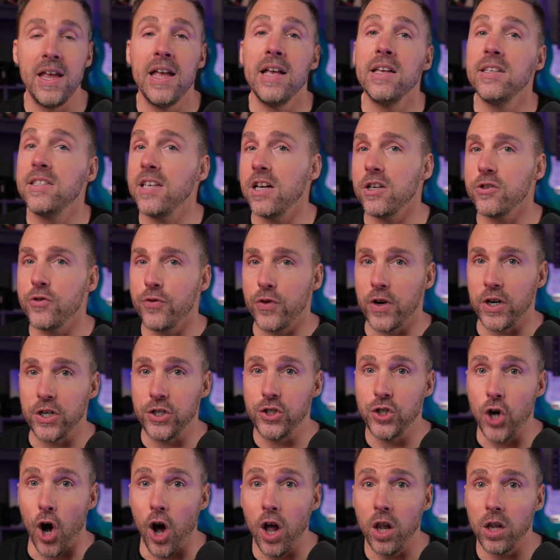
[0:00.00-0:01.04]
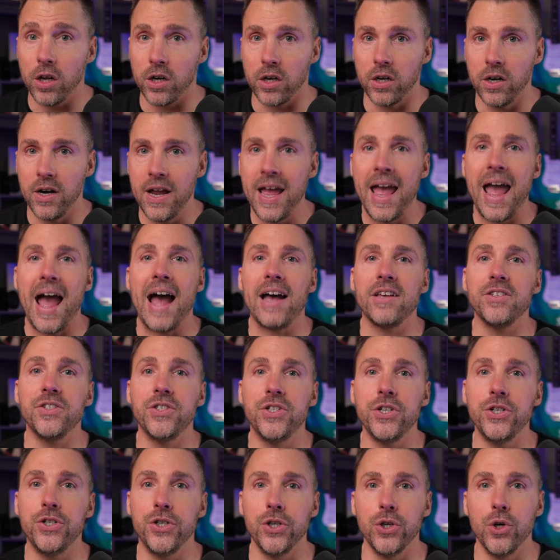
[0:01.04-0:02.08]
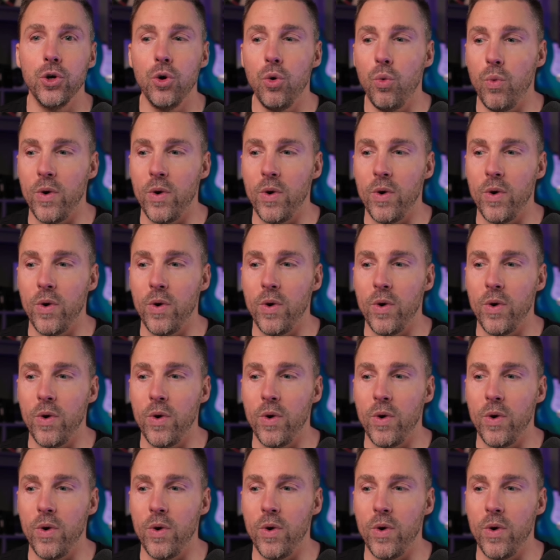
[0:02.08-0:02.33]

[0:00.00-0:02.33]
Sells for $1 has to do